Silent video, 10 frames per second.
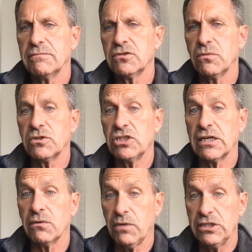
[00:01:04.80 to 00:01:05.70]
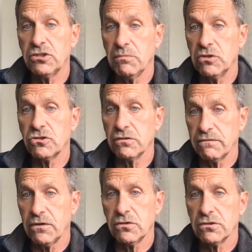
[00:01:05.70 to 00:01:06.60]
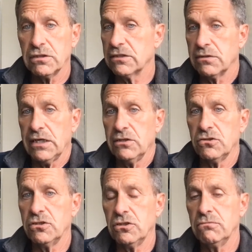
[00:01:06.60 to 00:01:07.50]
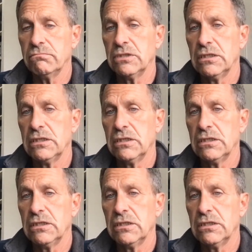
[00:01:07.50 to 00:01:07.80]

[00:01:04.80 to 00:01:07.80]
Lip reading: So we're checking range of motion first. That's what I usually do.